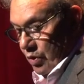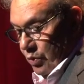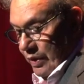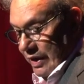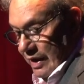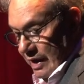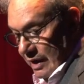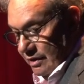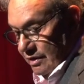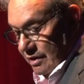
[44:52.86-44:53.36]
will
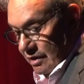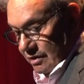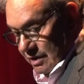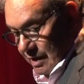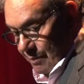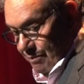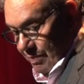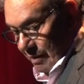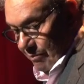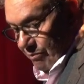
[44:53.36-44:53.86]
we hit the
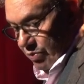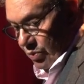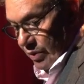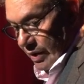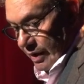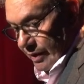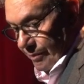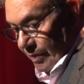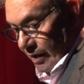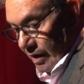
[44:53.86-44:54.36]
tipping
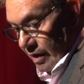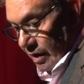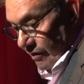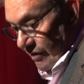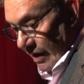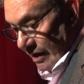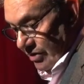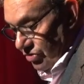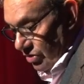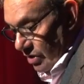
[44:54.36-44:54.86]
point?
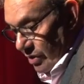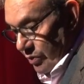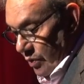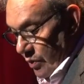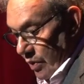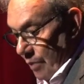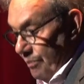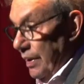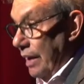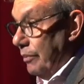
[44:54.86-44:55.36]
Eventually, we
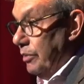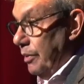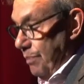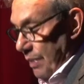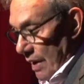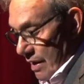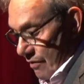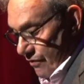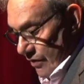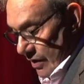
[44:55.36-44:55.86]
won't be able to
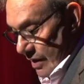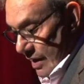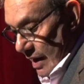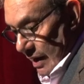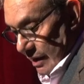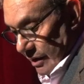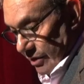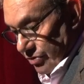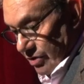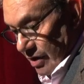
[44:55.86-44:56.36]
pay for
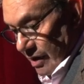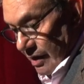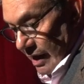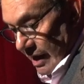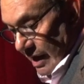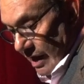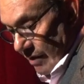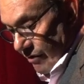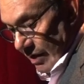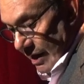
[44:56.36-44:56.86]
college,
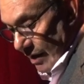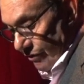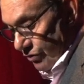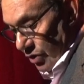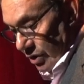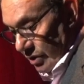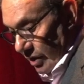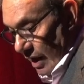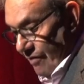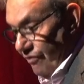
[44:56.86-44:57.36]
even
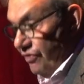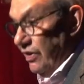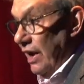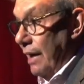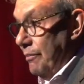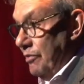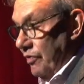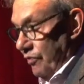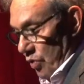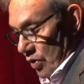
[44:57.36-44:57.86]
after a
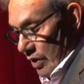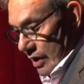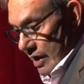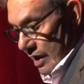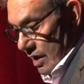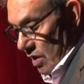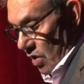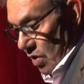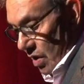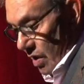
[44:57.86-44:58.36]
lifetime of
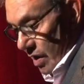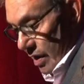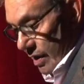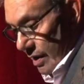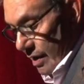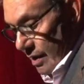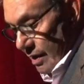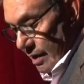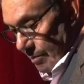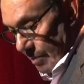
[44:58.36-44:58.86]
working
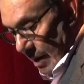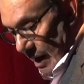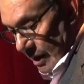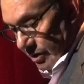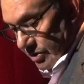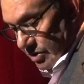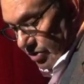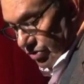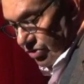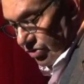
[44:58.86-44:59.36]
hard.
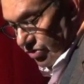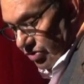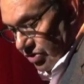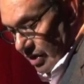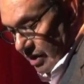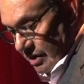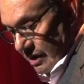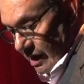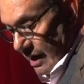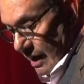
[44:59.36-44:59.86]
Politicians
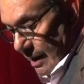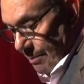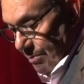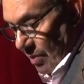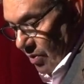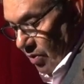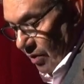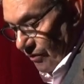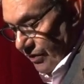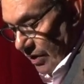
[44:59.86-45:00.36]
need to get
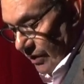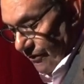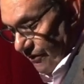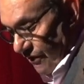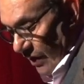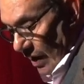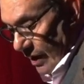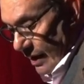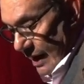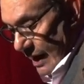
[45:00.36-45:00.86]
up off their
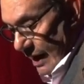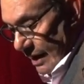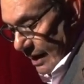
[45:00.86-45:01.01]
fucking